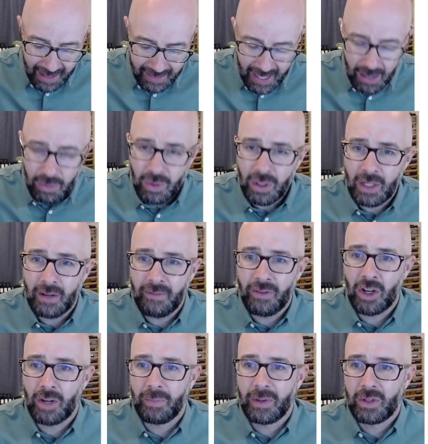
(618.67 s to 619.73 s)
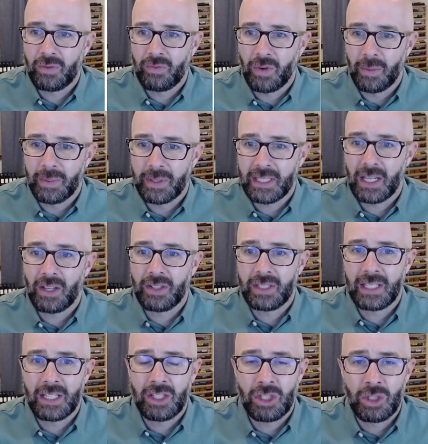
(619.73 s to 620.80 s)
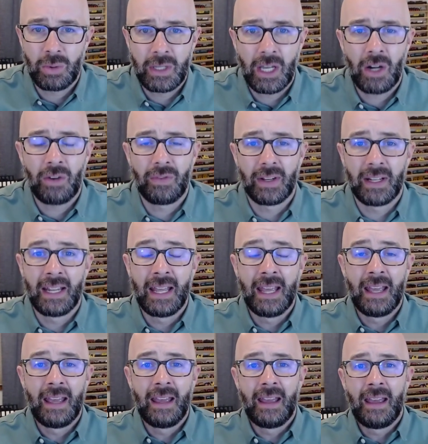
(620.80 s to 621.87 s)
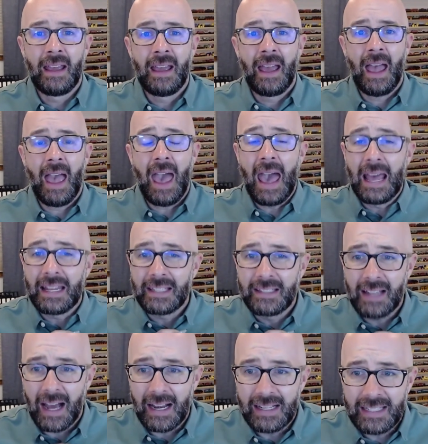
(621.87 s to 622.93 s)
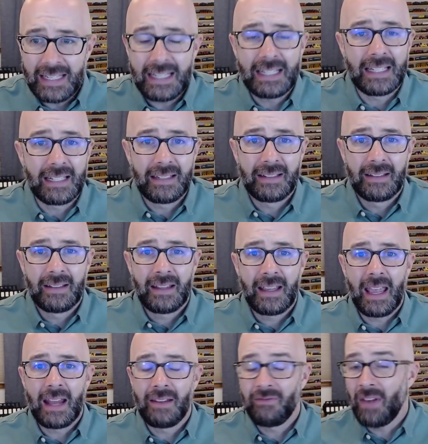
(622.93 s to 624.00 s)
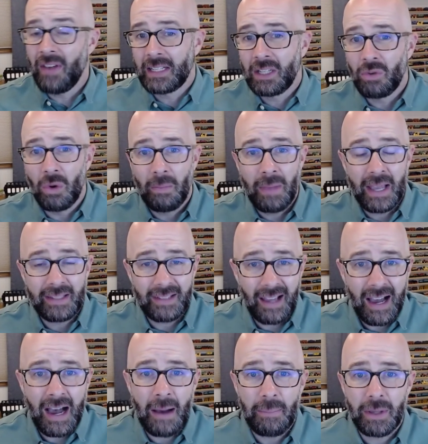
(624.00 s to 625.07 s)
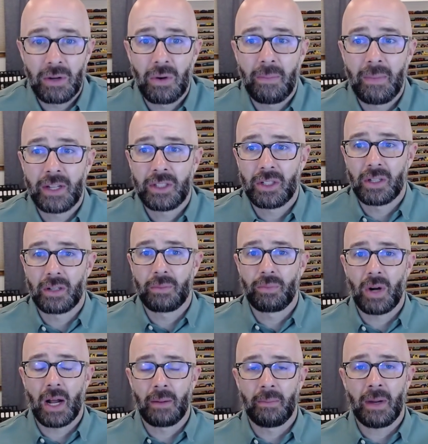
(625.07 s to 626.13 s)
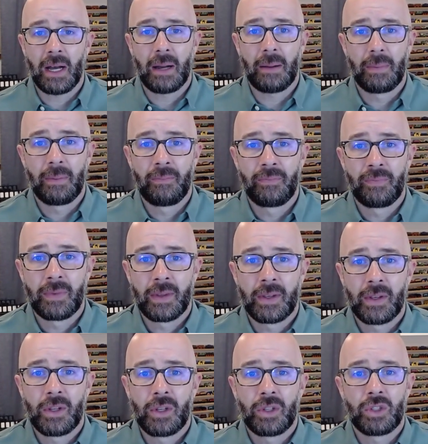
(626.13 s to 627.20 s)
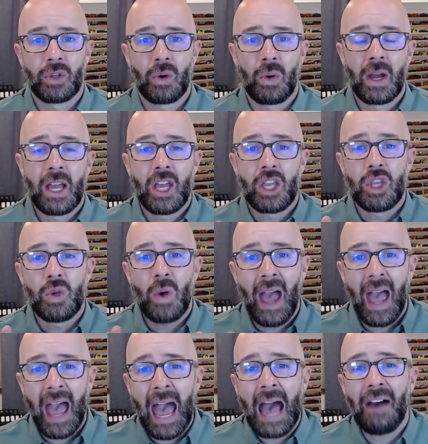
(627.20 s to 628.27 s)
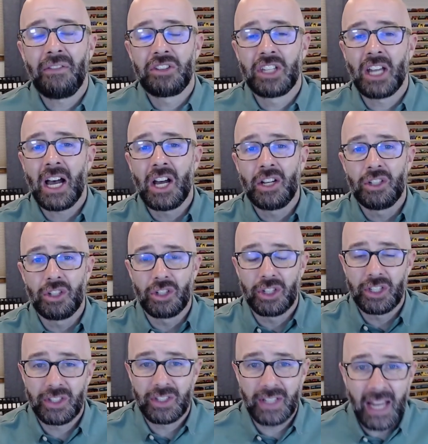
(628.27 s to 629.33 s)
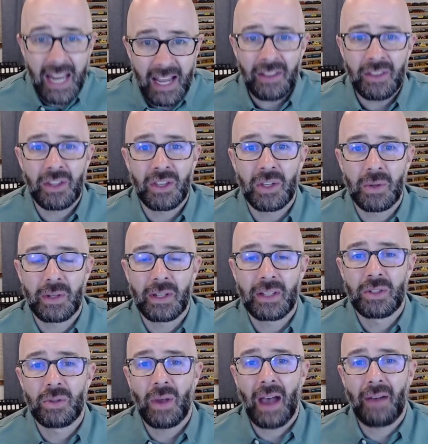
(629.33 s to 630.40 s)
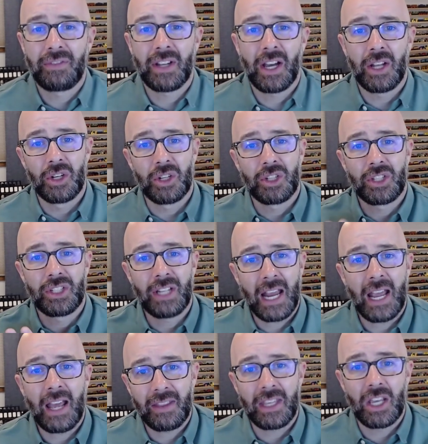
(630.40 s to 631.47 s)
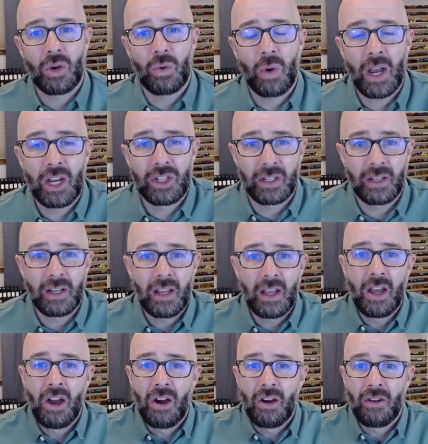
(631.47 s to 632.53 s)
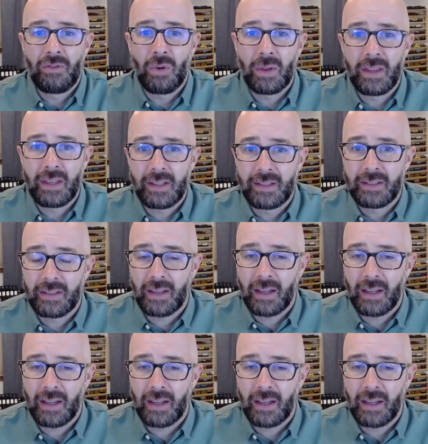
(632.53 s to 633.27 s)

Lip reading: they will convert from Celsius to Kelvin, and it's not needed. And in fact, it will mess your problem up. So you have to understand the units, you have to understand the equation for this